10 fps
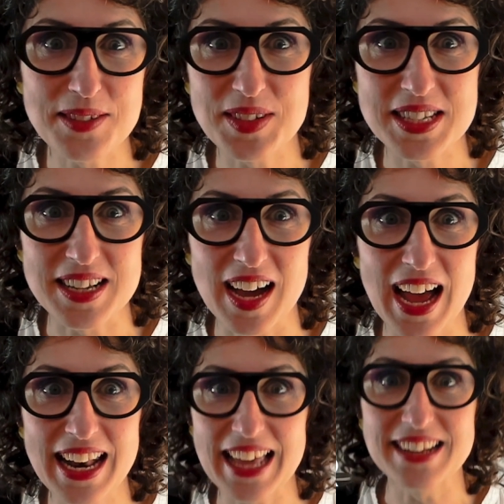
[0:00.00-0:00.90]
of
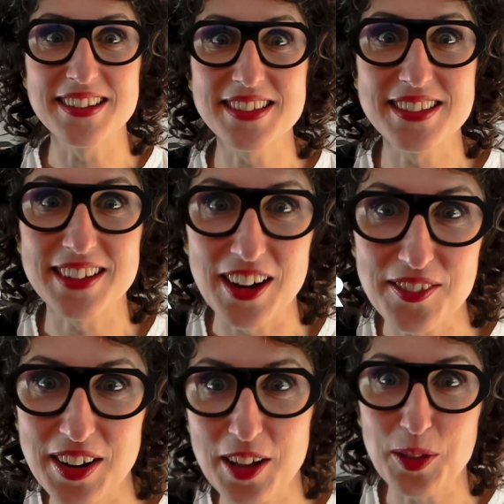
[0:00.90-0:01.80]
design and
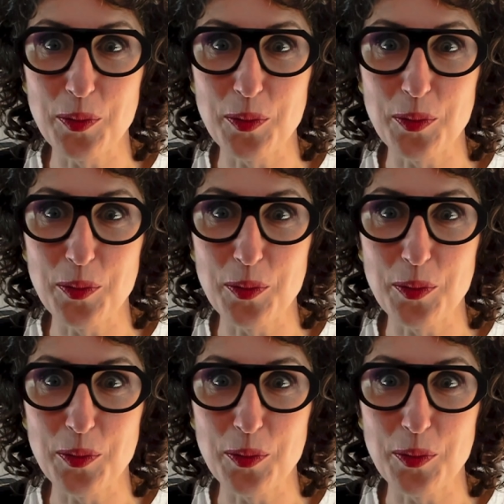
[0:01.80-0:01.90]
discover the